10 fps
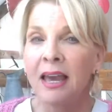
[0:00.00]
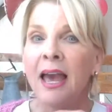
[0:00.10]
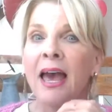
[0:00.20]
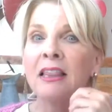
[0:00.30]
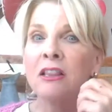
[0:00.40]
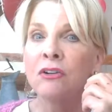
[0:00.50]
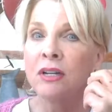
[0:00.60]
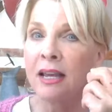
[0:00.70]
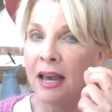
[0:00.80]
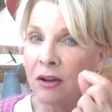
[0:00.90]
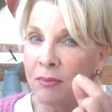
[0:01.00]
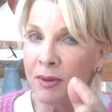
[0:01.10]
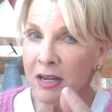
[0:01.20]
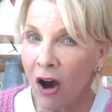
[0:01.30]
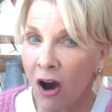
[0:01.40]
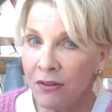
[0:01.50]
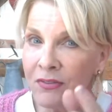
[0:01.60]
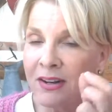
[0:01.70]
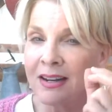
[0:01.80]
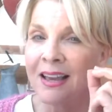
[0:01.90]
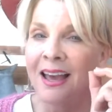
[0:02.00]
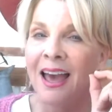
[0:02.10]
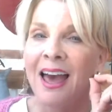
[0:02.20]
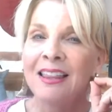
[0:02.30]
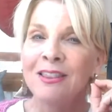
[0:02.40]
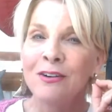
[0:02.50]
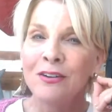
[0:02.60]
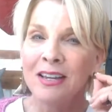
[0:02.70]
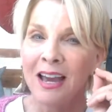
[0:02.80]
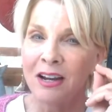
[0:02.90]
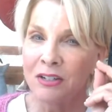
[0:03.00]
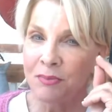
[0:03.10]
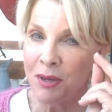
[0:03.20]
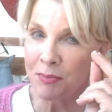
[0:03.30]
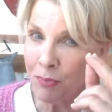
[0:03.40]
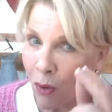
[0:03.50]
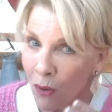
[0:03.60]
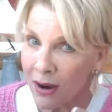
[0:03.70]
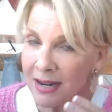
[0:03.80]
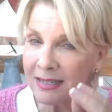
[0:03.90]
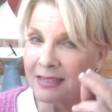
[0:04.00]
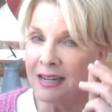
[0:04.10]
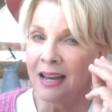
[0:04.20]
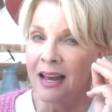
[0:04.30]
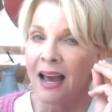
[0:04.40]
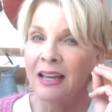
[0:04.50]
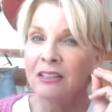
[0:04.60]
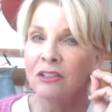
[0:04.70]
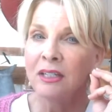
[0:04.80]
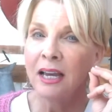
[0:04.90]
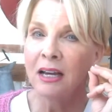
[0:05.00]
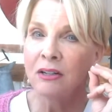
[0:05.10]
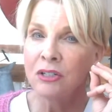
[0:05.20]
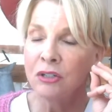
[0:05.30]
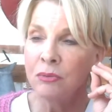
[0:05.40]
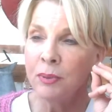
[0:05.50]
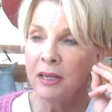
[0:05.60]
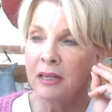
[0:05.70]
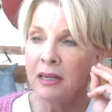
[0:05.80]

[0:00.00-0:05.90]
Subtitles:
and learning how to be confident and learning how to be poised and learning how to be